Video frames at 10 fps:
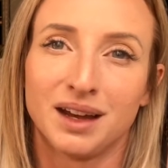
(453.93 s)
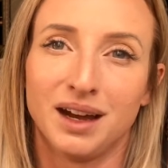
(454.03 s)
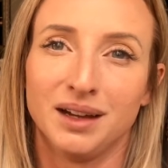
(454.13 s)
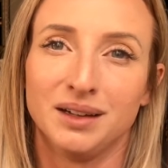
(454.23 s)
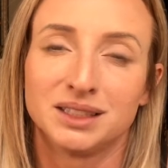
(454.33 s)

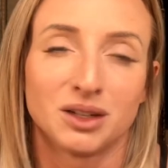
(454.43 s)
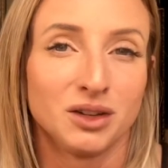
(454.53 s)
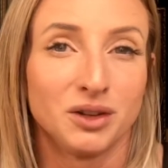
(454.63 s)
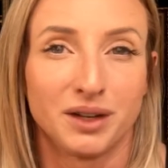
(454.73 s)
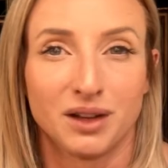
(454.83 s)
I started
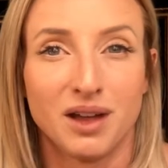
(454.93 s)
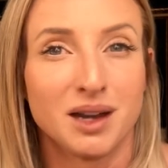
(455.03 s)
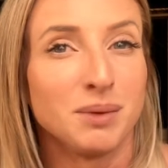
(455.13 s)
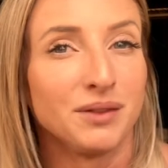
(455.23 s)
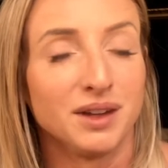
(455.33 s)
learning a lot
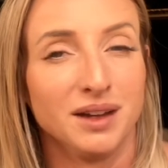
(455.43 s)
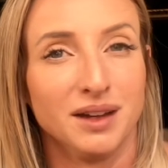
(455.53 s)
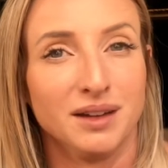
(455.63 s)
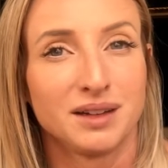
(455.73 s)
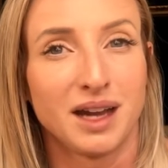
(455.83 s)
about
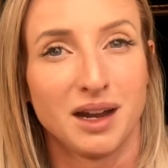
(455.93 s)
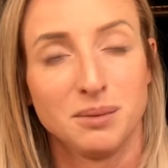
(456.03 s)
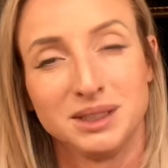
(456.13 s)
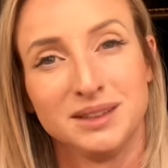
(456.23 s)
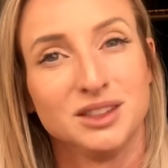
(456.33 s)
the
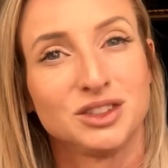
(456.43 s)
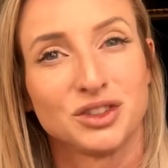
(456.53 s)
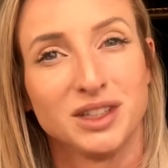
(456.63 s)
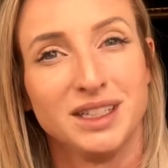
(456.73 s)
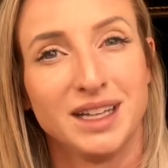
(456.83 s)
cannabis
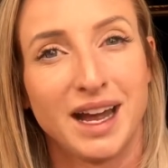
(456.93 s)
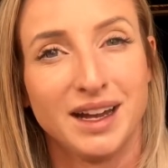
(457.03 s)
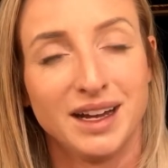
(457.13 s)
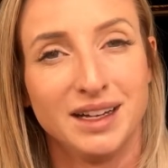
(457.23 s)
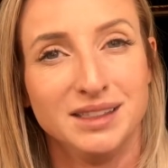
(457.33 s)
industry,
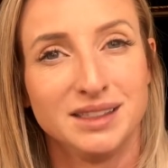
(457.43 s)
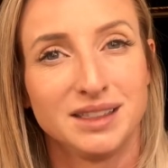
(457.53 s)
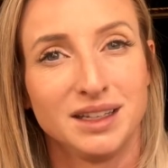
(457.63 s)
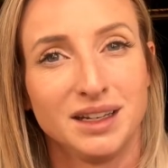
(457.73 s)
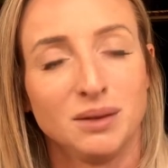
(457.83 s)
and
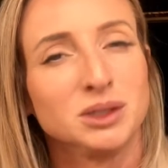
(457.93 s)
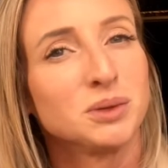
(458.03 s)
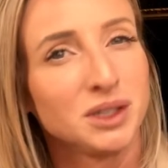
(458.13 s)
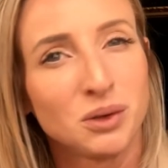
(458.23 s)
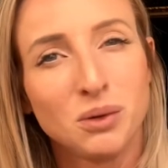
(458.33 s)
it was
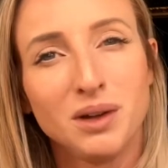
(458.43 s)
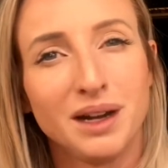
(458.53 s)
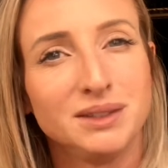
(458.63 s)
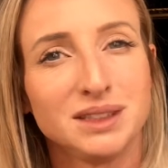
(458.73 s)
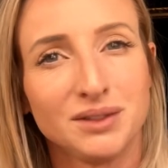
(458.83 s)
really cool. I
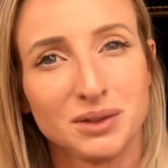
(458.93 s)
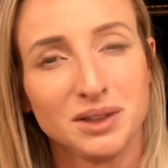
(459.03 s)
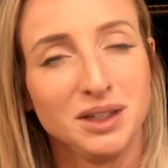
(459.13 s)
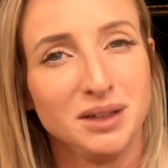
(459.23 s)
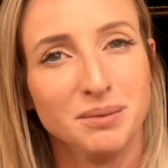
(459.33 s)
was never
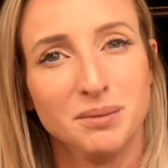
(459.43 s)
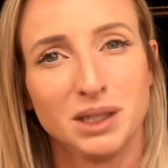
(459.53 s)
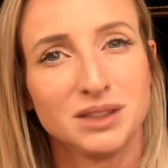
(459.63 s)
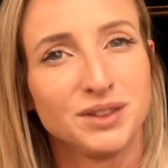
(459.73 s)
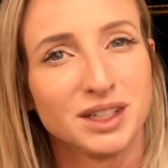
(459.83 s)
really
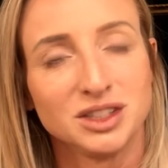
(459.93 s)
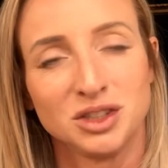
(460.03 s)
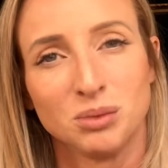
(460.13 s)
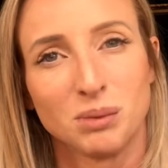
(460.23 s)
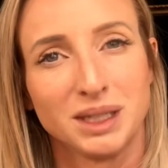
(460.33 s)
much of a
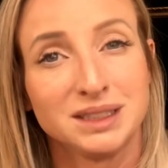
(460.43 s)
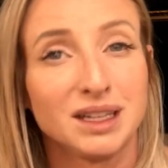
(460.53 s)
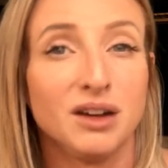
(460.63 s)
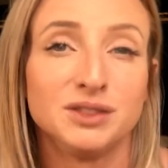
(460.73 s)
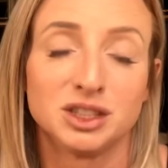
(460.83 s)
consumer
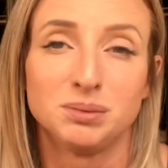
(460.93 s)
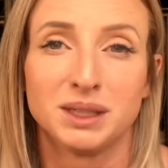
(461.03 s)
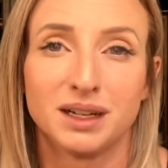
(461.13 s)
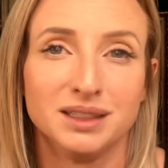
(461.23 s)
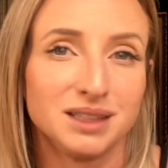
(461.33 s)
myself, just
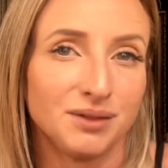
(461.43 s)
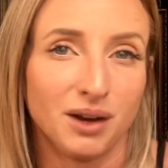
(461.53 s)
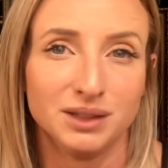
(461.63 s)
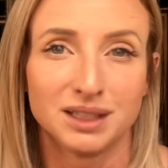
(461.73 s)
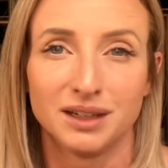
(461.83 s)
because I've
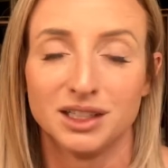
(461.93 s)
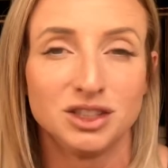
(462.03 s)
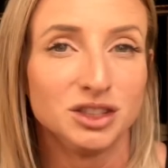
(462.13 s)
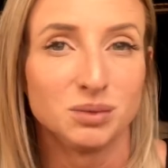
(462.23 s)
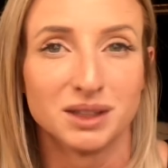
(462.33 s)
always had
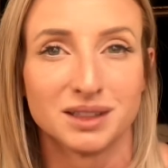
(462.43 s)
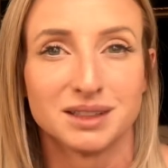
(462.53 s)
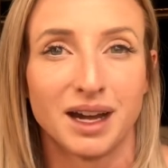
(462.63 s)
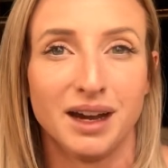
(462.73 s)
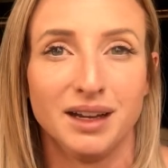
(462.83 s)
issues with
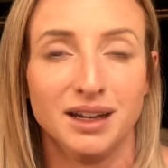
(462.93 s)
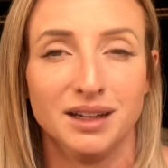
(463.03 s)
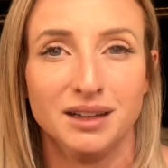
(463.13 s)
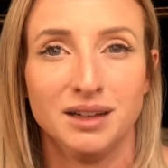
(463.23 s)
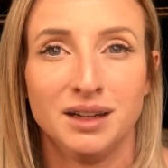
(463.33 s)
anxiety,
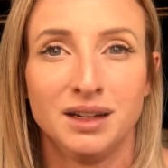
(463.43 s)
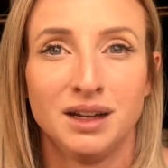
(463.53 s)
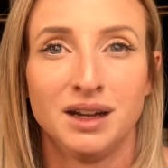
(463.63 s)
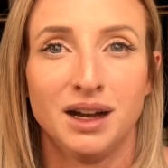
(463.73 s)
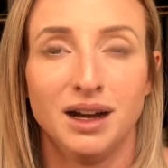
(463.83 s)

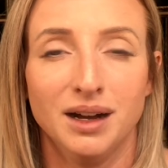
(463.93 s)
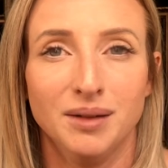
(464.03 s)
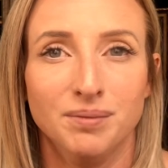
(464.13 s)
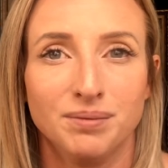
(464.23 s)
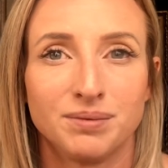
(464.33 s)

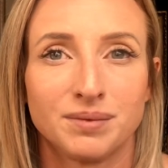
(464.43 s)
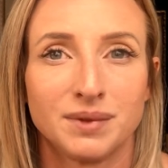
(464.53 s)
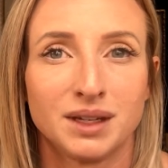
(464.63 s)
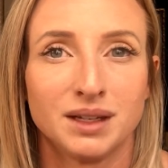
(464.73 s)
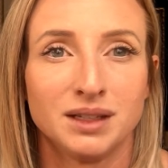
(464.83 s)
and
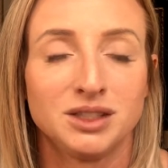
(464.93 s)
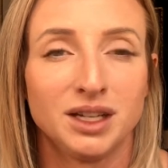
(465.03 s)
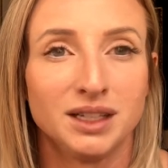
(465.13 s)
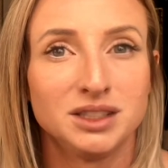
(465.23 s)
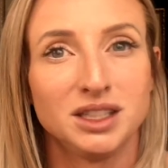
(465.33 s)

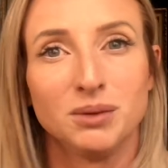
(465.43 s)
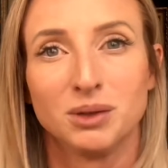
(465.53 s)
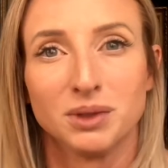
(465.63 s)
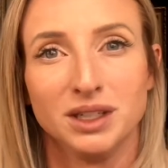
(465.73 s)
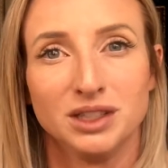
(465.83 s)
THC
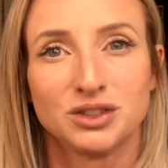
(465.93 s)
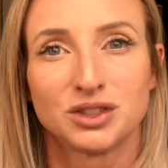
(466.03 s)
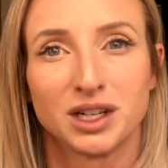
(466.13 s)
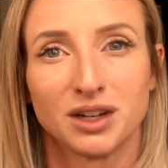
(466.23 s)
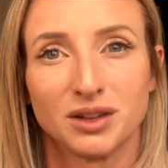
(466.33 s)
would really
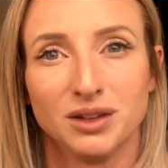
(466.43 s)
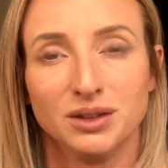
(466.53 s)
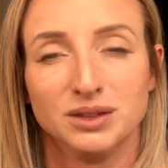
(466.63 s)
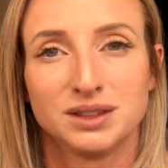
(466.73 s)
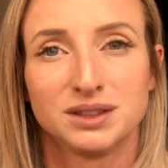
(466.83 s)
trigger
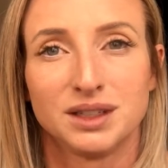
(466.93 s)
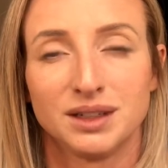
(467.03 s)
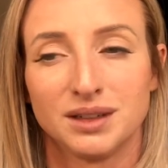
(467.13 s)
those